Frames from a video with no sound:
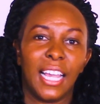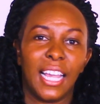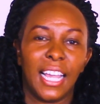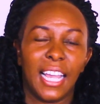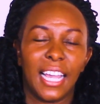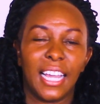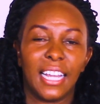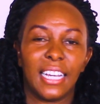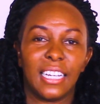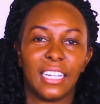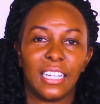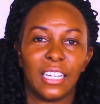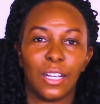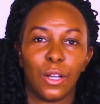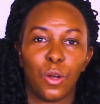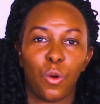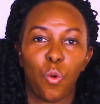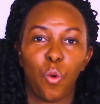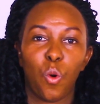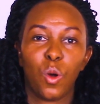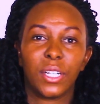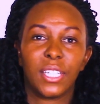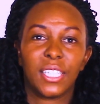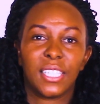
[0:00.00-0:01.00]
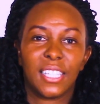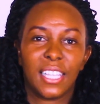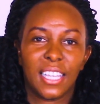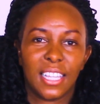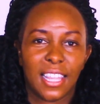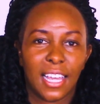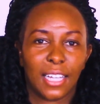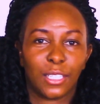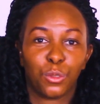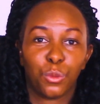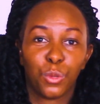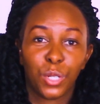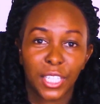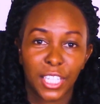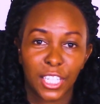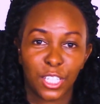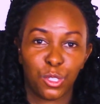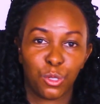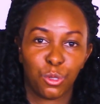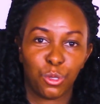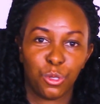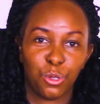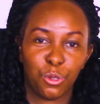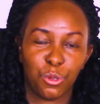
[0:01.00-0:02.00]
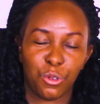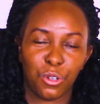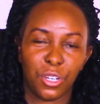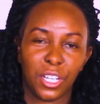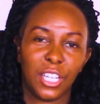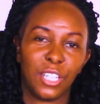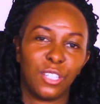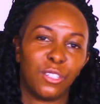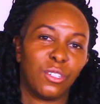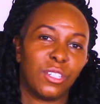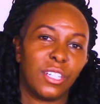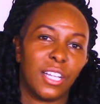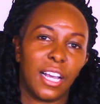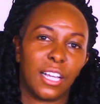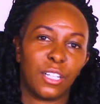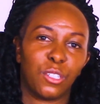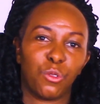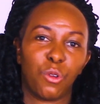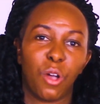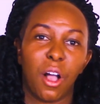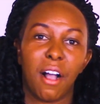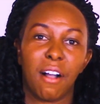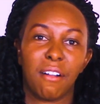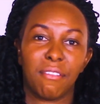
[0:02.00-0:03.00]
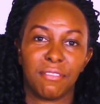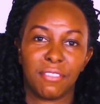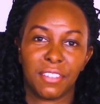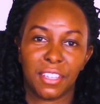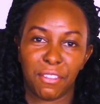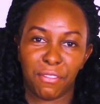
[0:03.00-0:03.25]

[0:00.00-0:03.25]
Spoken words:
and what is it that we need to do in order to have